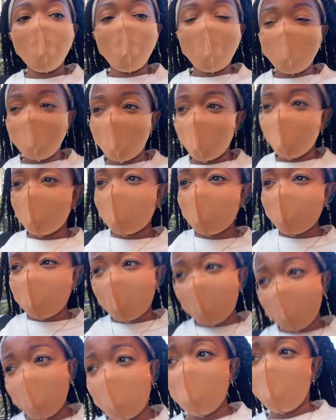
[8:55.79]
I'm going to the
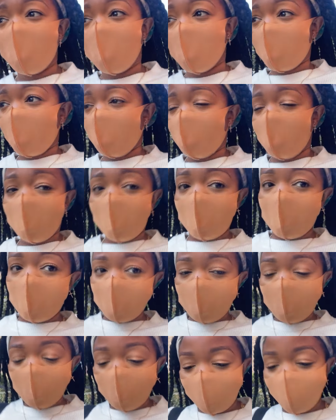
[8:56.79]
basketball game
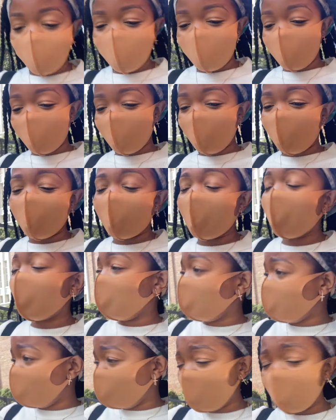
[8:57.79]
again. You know, I
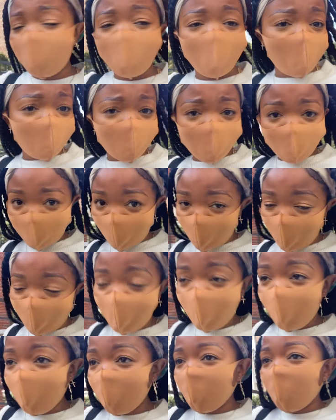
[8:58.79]
love my basketball.